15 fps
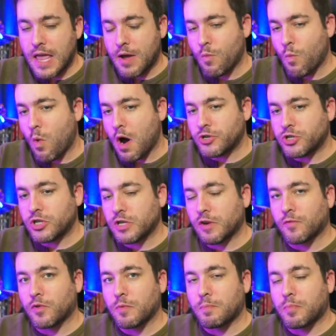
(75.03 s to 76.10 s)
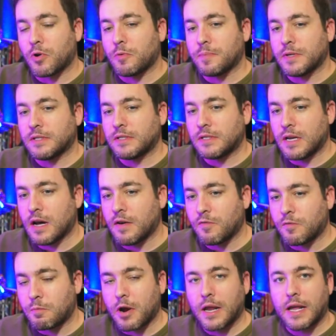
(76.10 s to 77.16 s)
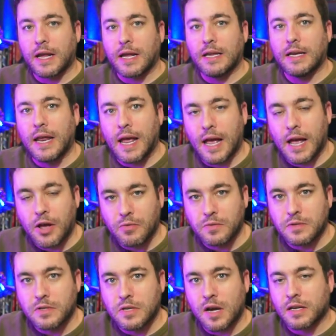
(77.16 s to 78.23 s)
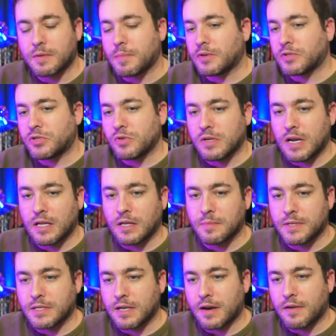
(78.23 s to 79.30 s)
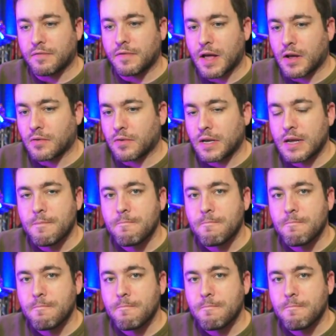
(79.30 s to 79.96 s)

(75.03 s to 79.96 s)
watching it for the purpose of breaking it down, talking about certain elements that I found,